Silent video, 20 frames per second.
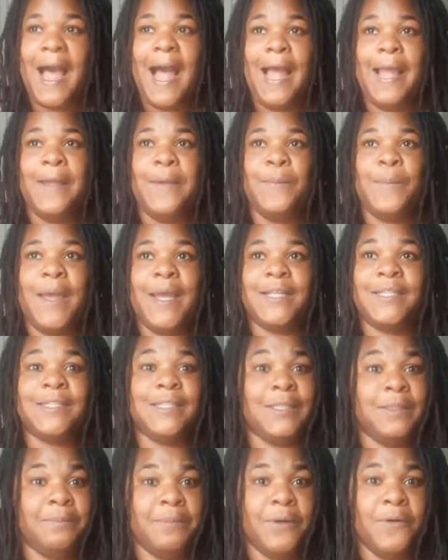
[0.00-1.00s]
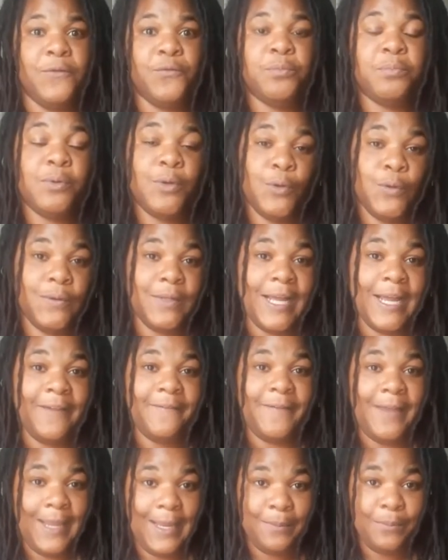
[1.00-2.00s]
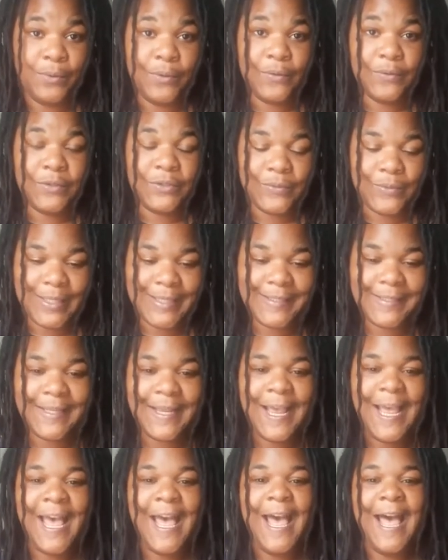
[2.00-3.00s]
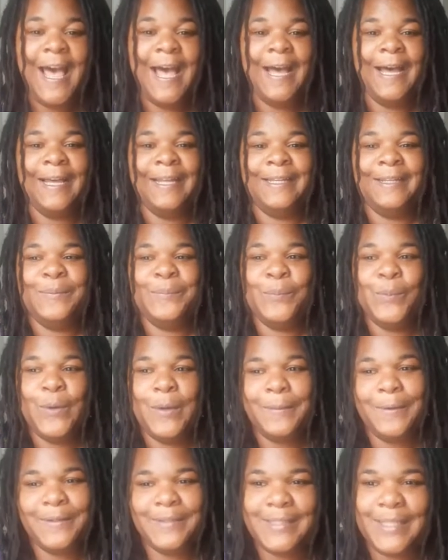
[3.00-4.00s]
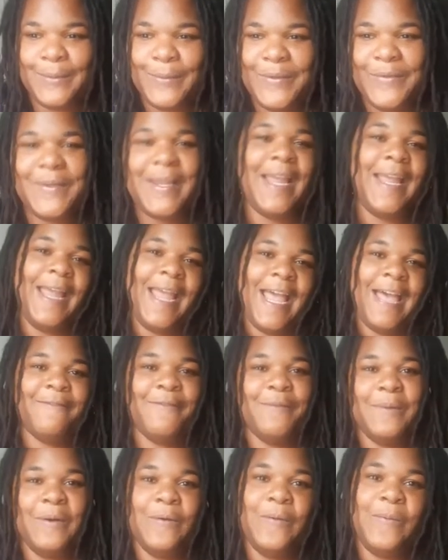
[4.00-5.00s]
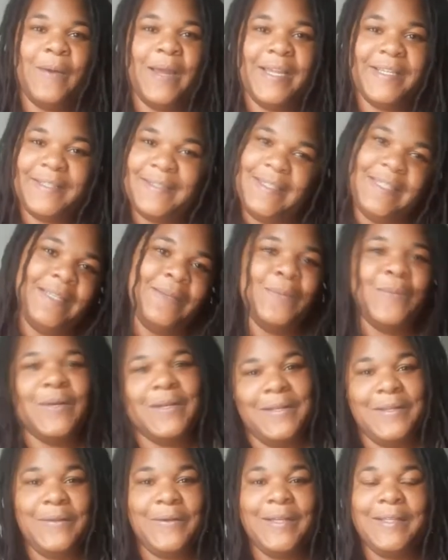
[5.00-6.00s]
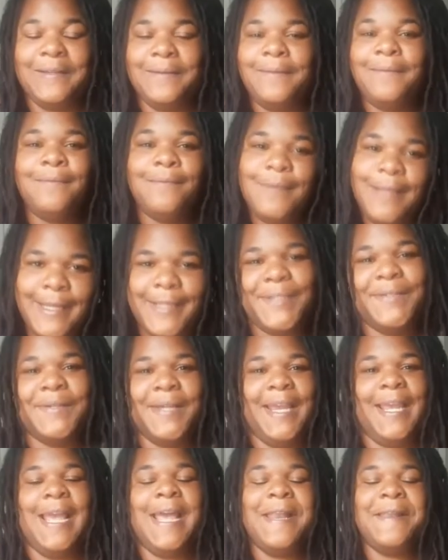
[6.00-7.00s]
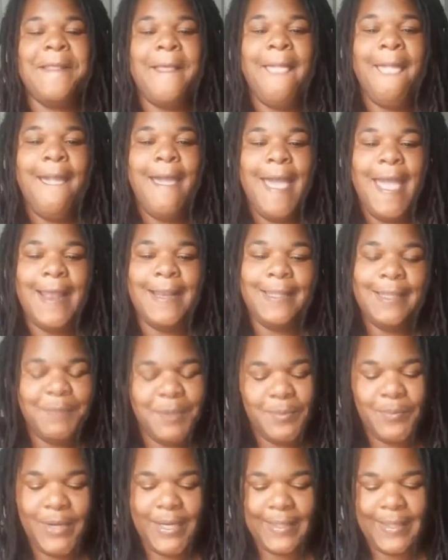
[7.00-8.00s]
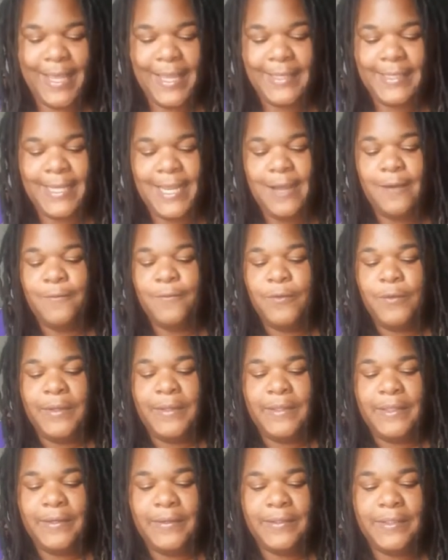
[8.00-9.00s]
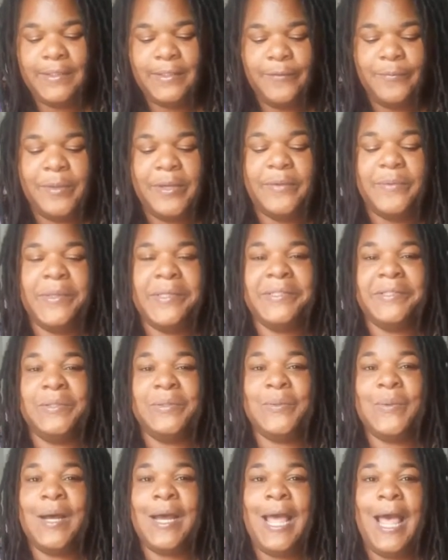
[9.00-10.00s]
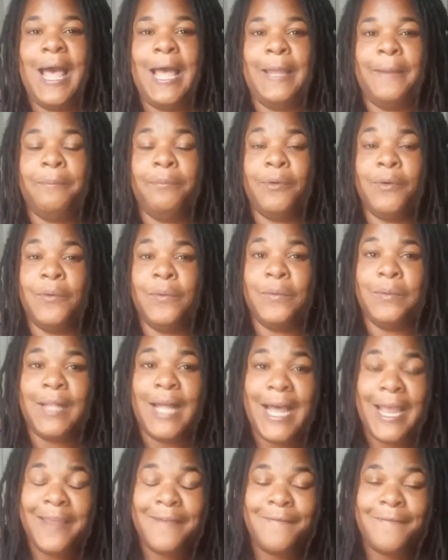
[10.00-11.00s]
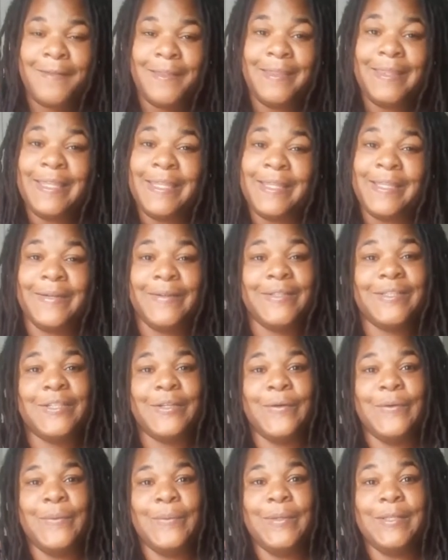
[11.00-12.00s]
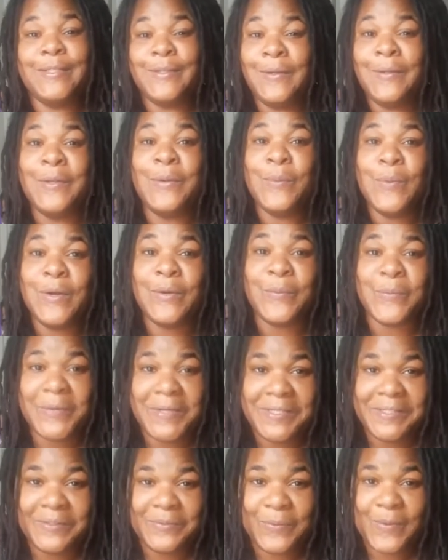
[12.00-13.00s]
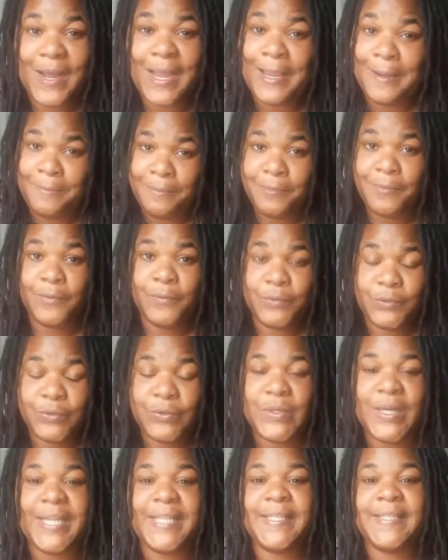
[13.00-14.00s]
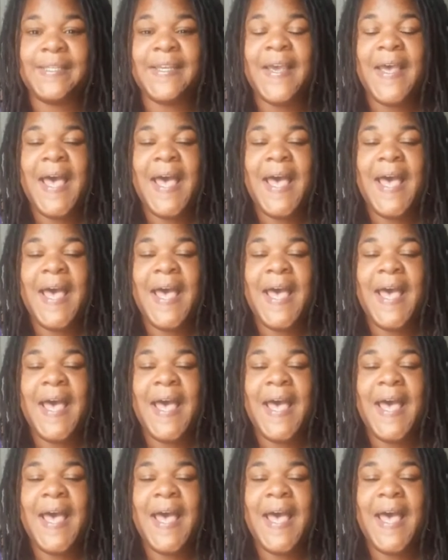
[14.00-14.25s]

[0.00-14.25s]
I am actually both pro-life and pro-choice. One person said, well, you can't have it both ways, it's either one or the other. Yes, you can. And let me break that down for you. There are so many reasons why I am pro-life, and then there's only one reason why I'm pro-choice.